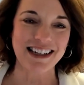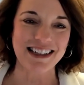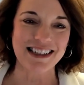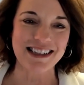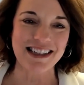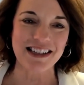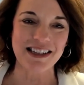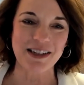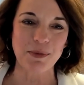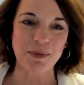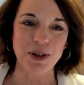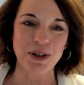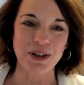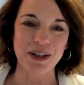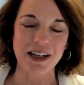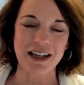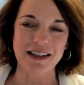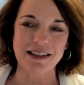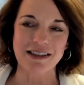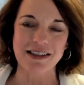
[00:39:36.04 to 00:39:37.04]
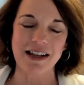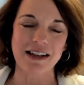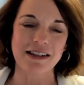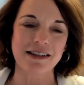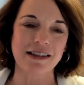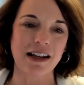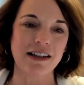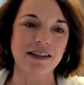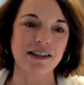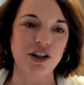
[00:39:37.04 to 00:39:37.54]
accessibility
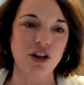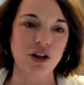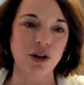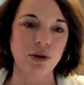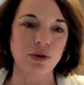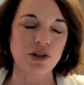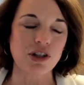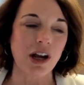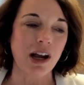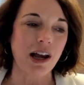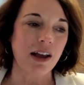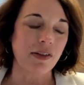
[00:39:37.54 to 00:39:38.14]
is huge.